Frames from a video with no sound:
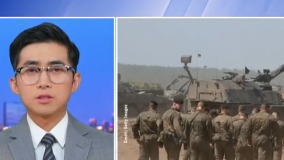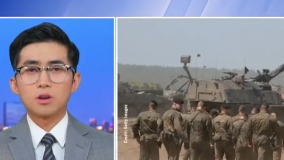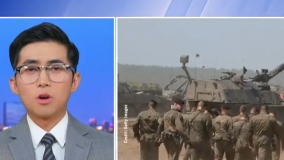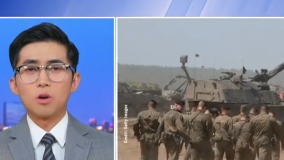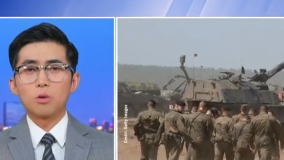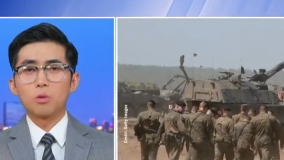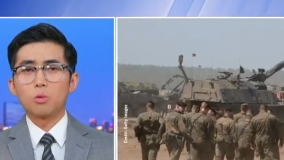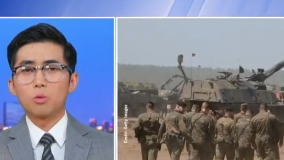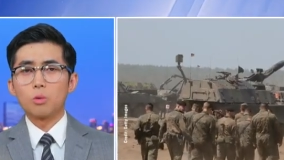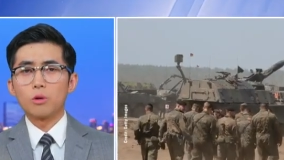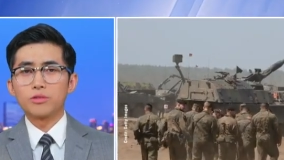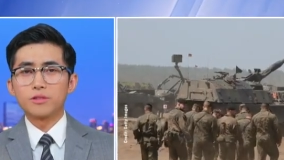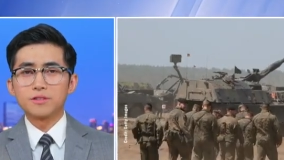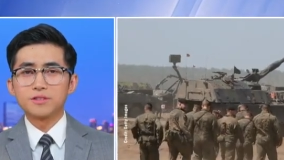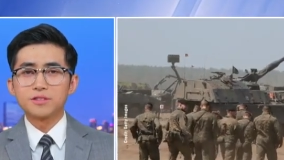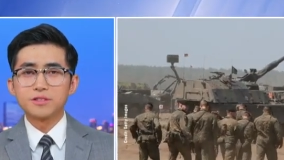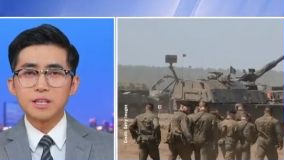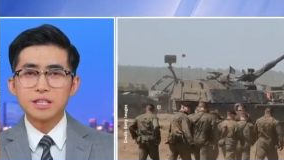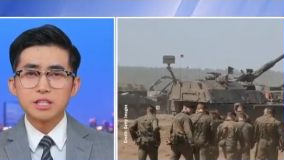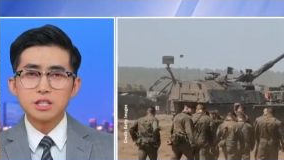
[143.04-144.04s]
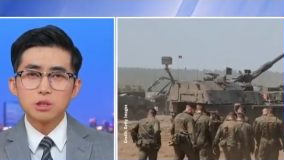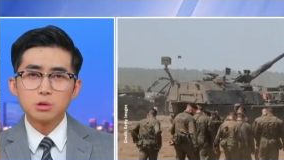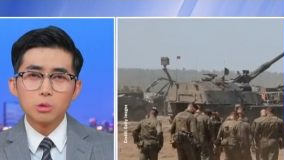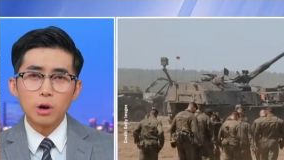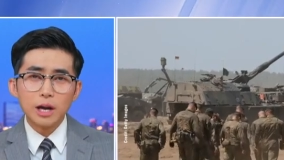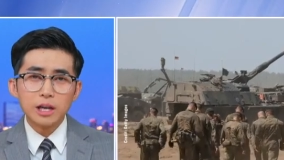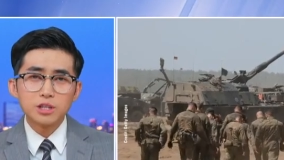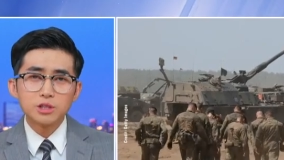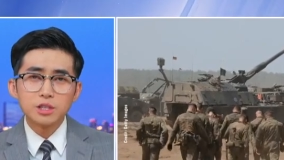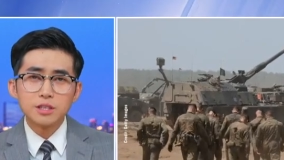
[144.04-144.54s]
so, with the
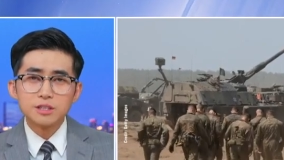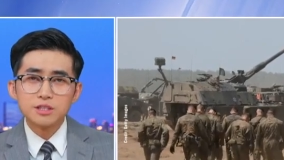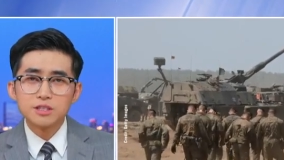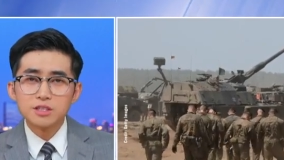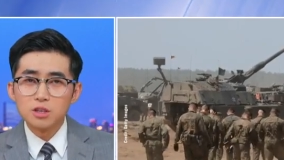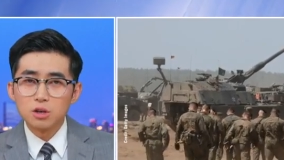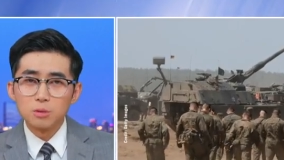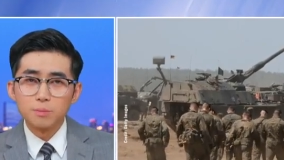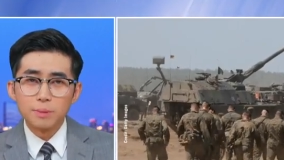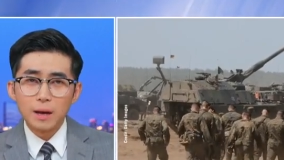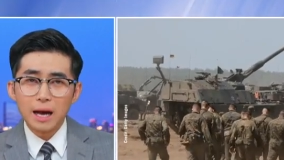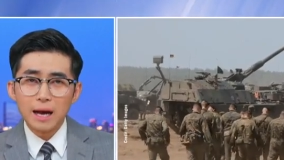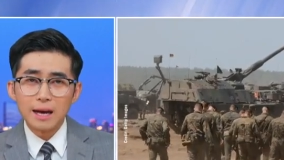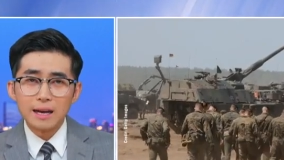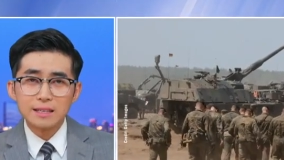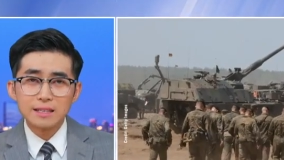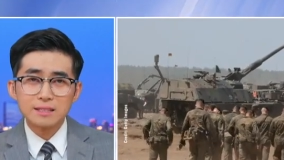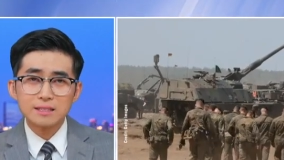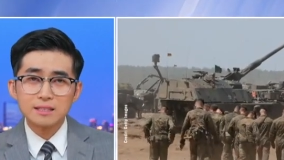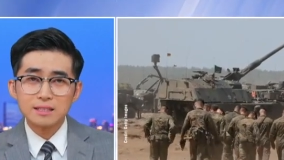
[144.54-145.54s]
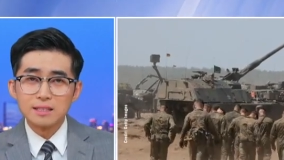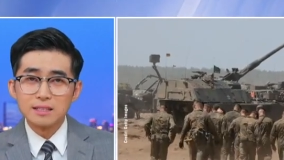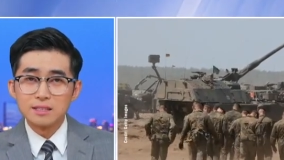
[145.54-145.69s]
situation so bad,